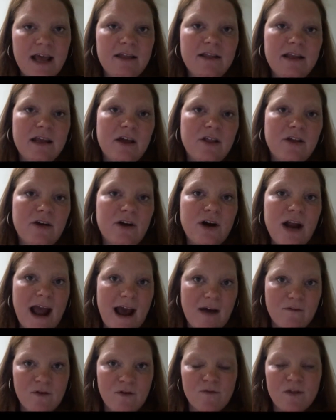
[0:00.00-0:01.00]
and the other
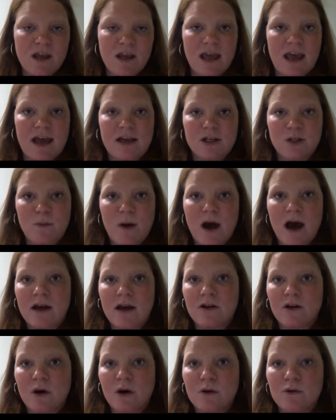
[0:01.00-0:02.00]
half of the cash
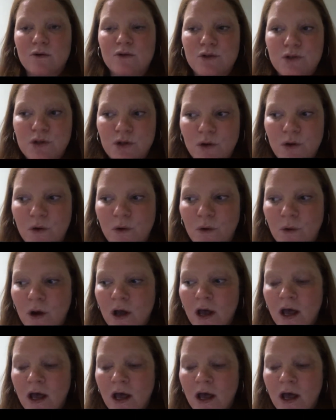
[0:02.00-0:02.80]
pot goes to